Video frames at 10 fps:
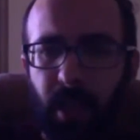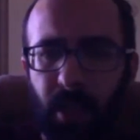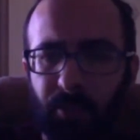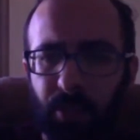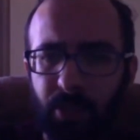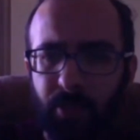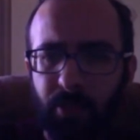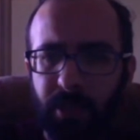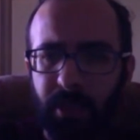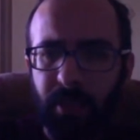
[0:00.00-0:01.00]

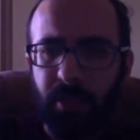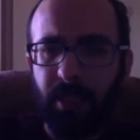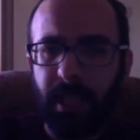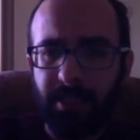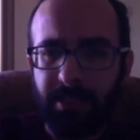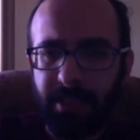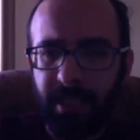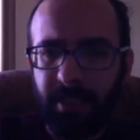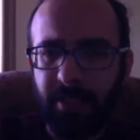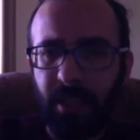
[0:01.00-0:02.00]
Unfortunately, as I
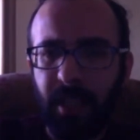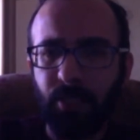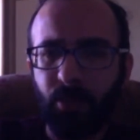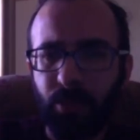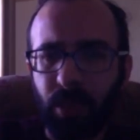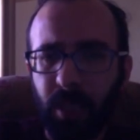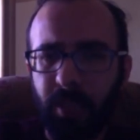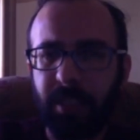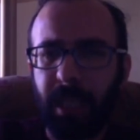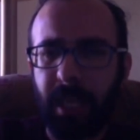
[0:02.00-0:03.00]
said, I do
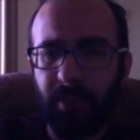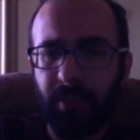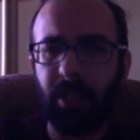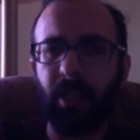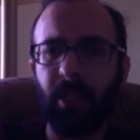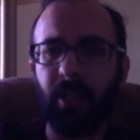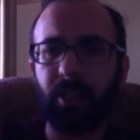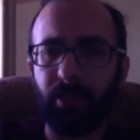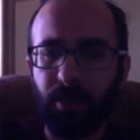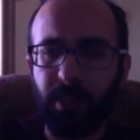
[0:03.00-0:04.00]
not have a
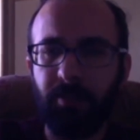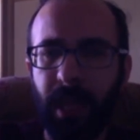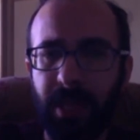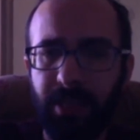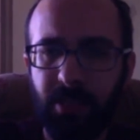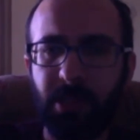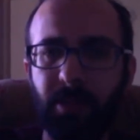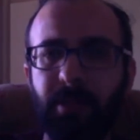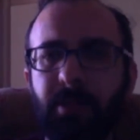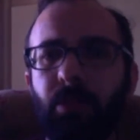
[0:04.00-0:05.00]
conclusive answer to
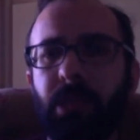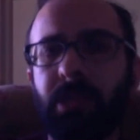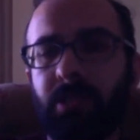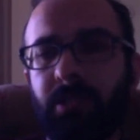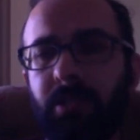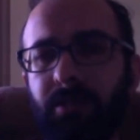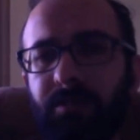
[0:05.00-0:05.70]
this question.